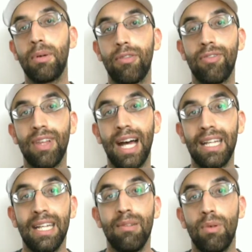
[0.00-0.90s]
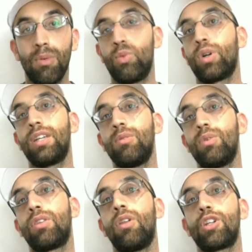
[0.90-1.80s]
care about flat when we're working
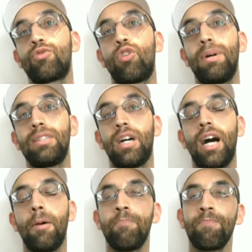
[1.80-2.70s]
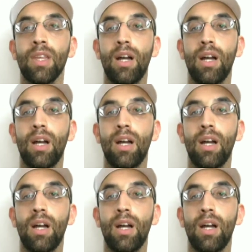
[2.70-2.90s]
with large format tile.